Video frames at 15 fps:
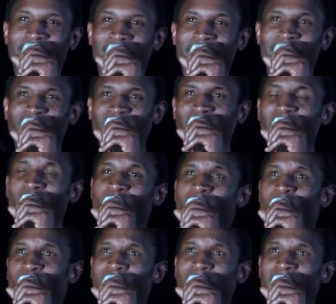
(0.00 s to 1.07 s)
A
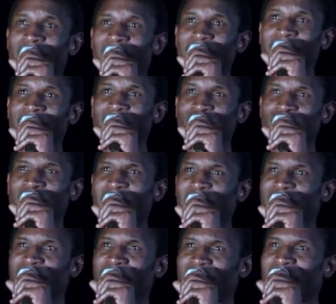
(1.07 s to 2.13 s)
squirrel
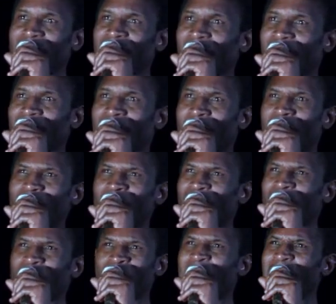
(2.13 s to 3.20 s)
charged past him,
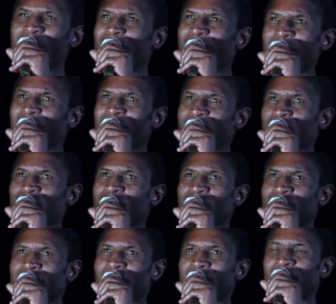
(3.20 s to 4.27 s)
almost running over his
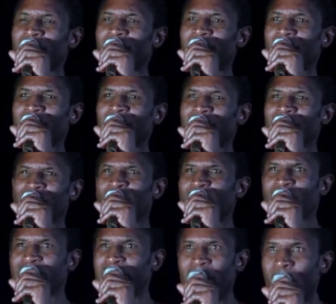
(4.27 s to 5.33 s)
shoes.
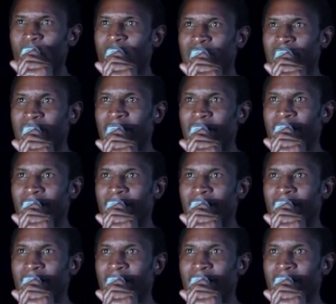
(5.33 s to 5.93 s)
Jonah chuckled.